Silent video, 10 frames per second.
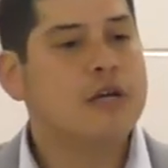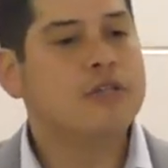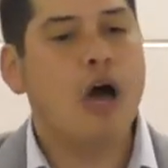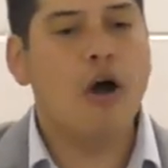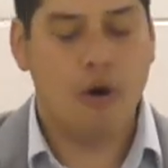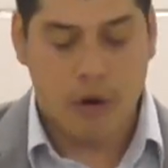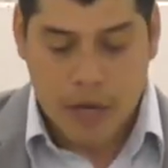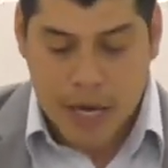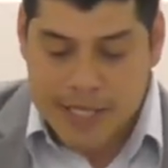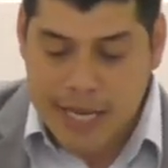No.
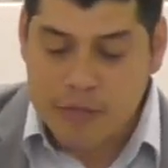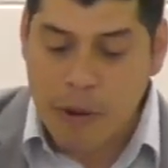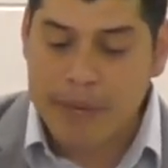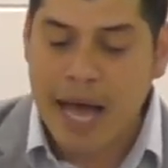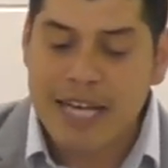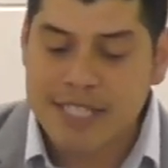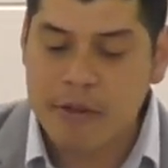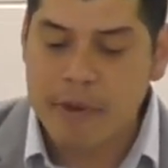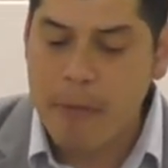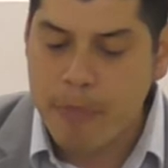He says, I'm casting them out